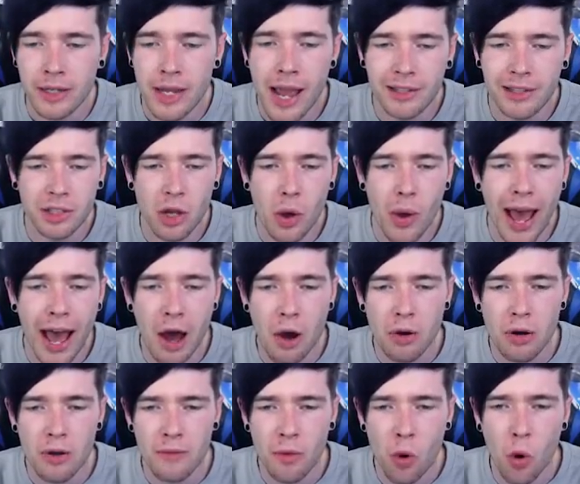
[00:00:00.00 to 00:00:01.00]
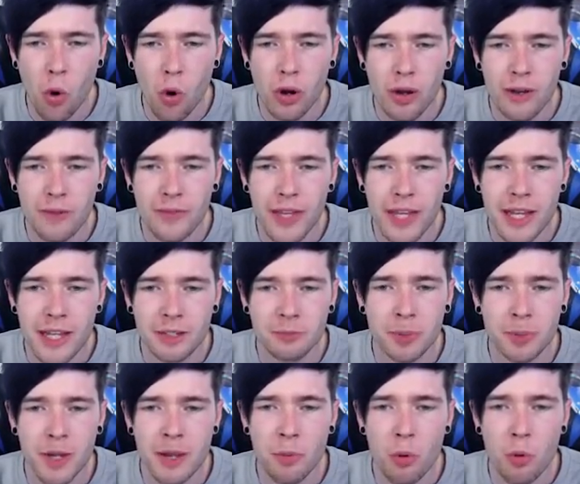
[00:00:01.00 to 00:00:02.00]
Yeah, so out of all of these
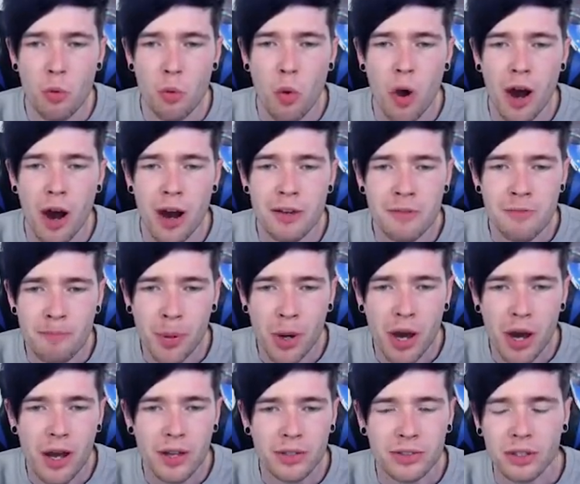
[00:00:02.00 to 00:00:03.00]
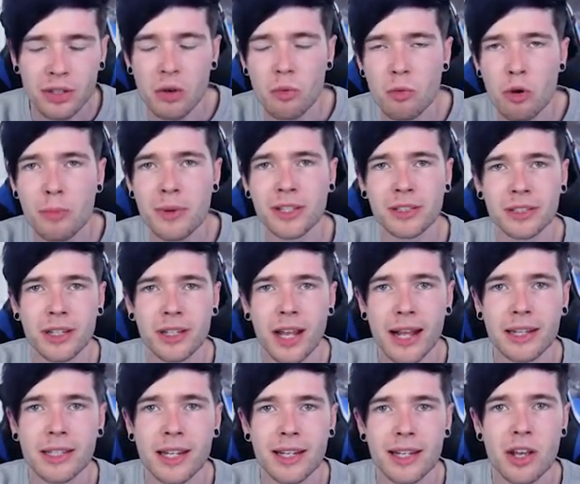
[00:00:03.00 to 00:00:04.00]
people, one person will be
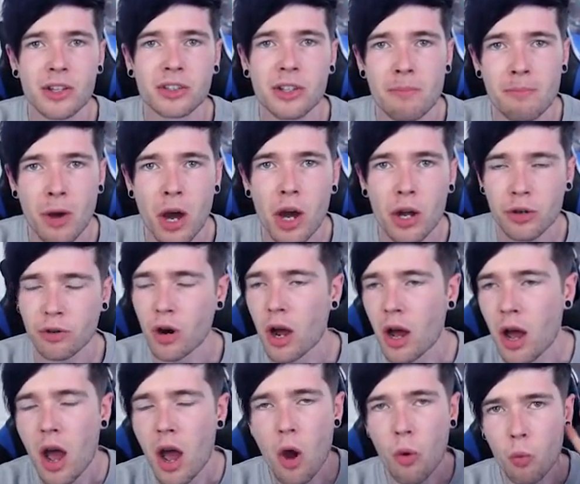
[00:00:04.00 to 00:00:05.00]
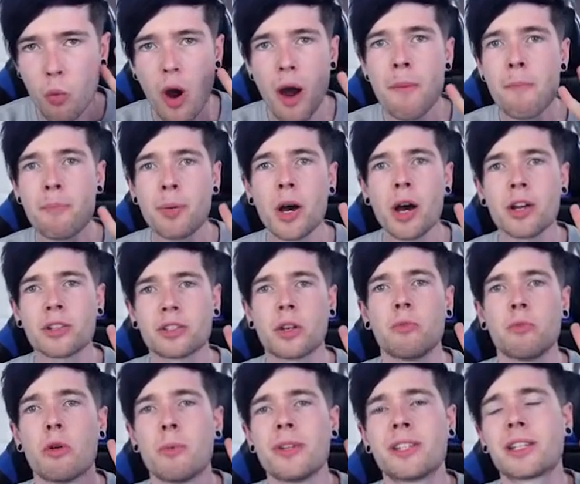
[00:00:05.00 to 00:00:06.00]
selected as the murderer, one
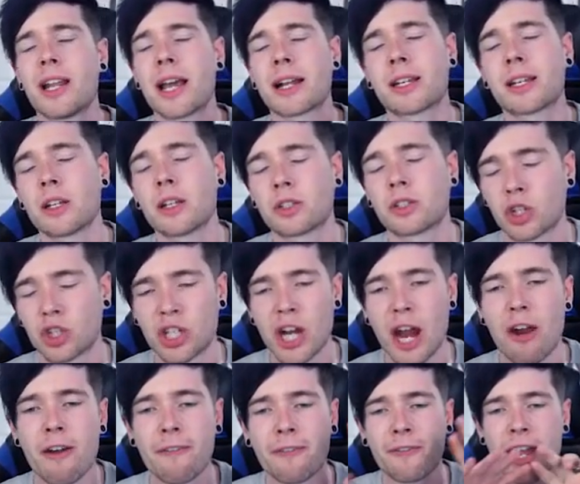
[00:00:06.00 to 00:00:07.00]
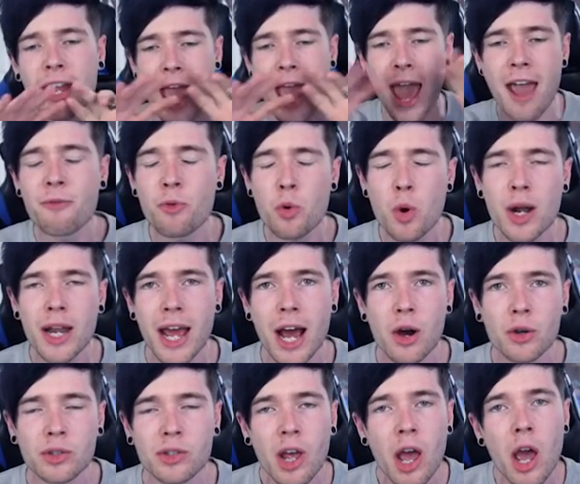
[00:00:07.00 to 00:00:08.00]
person will be selected as the sheriff, and everyone
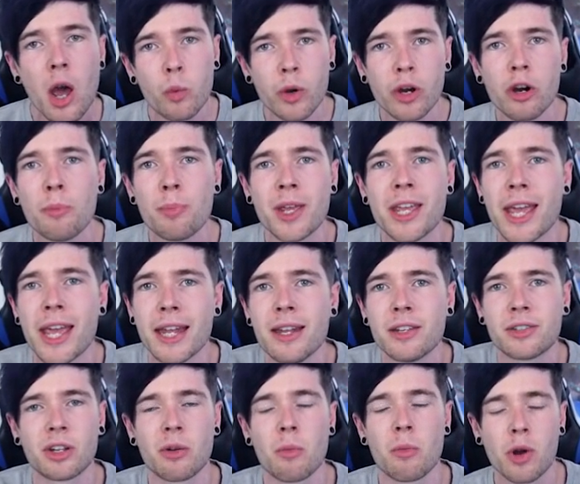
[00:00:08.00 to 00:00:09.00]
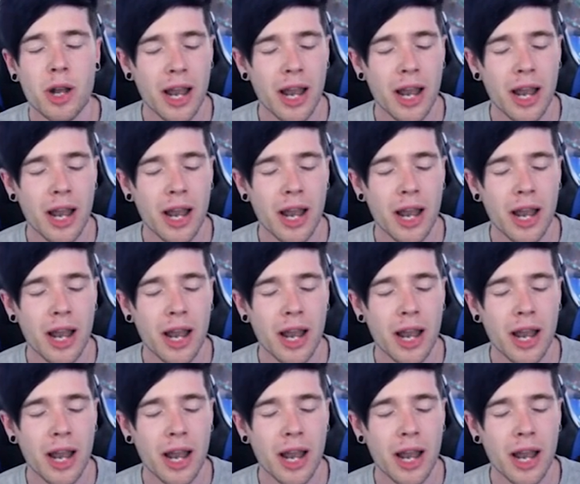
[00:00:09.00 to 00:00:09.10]
else will be innocent.